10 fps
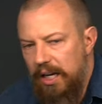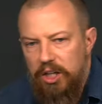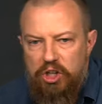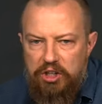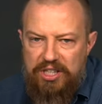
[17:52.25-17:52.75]

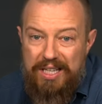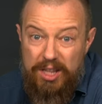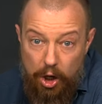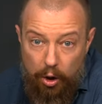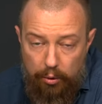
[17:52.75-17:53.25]
adjusting
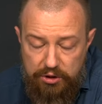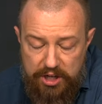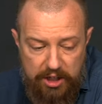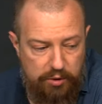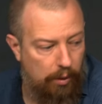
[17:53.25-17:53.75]
those
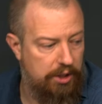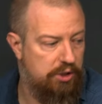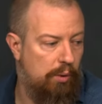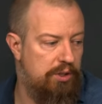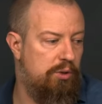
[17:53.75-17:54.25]
is what is
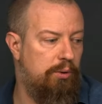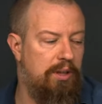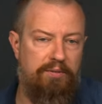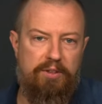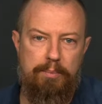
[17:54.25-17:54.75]
going to
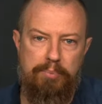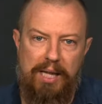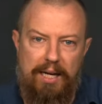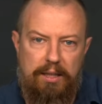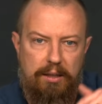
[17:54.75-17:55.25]
lift the
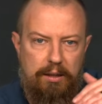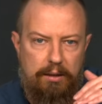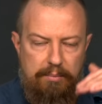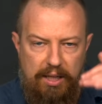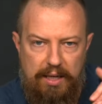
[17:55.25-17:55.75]
black,
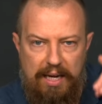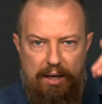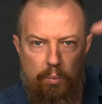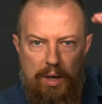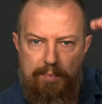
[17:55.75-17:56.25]
mid,
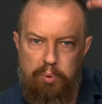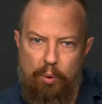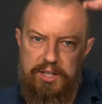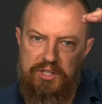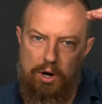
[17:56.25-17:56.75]
and white
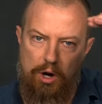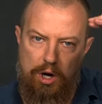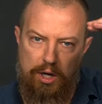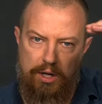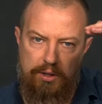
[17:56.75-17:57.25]
points
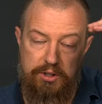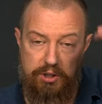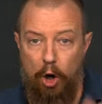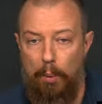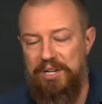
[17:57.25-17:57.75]
on the
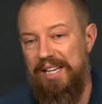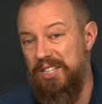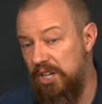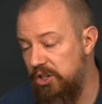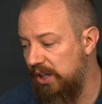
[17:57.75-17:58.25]
scope. And
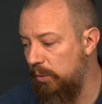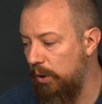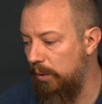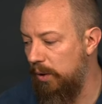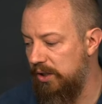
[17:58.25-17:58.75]
essentially
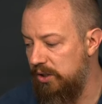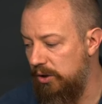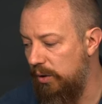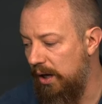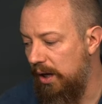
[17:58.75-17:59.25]
what I want to
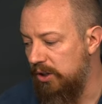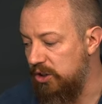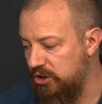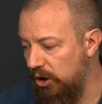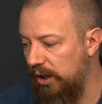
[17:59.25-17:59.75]
do to
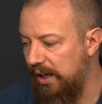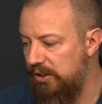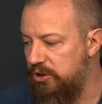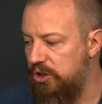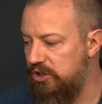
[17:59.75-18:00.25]
start
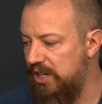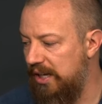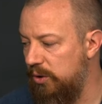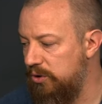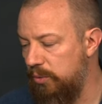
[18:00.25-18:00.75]
is just
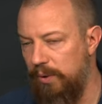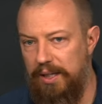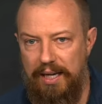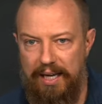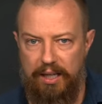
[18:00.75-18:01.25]
take those
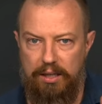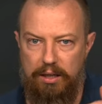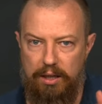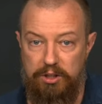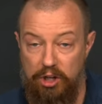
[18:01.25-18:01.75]
three and
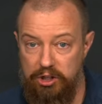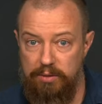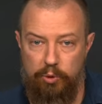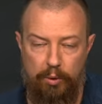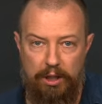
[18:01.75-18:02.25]
adjust
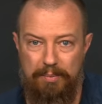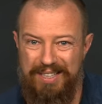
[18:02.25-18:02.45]
them, twiddle them